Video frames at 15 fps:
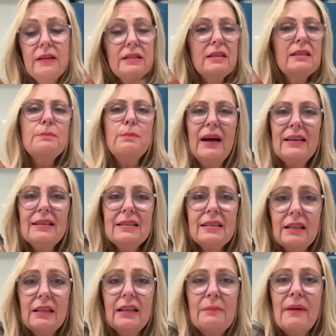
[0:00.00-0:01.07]
This is
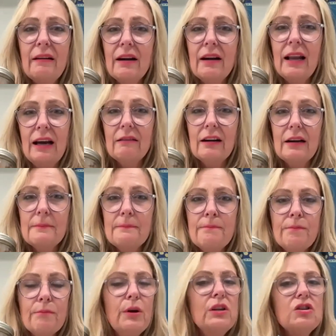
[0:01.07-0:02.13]
basically marinara,
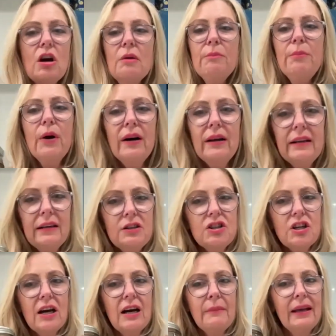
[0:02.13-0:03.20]
but don't buy it in a
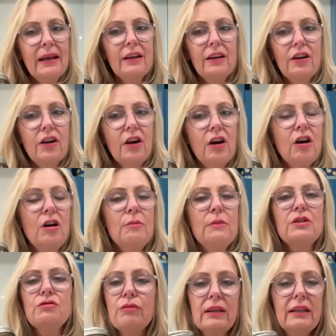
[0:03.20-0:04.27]
jar. Make it at home.
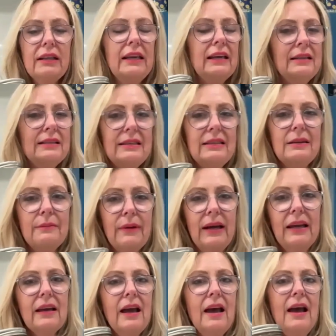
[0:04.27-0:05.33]
It's really easy to
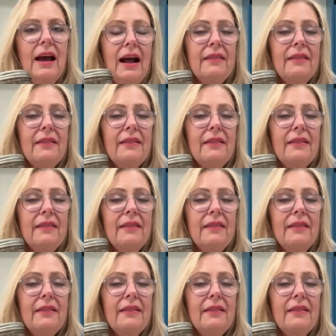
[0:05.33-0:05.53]
make.